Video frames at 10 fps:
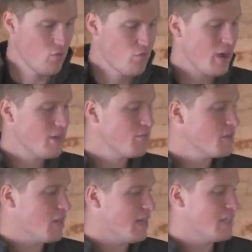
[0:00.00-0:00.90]

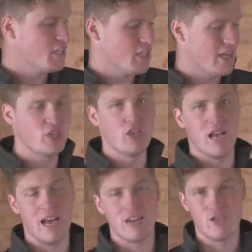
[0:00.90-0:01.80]
Relevant legislation
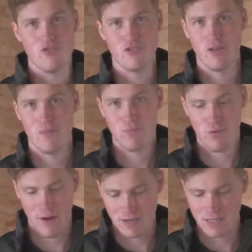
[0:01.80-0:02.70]
and good
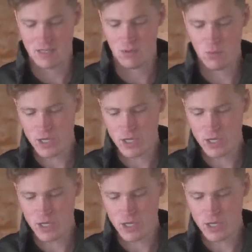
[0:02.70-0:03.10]
practice.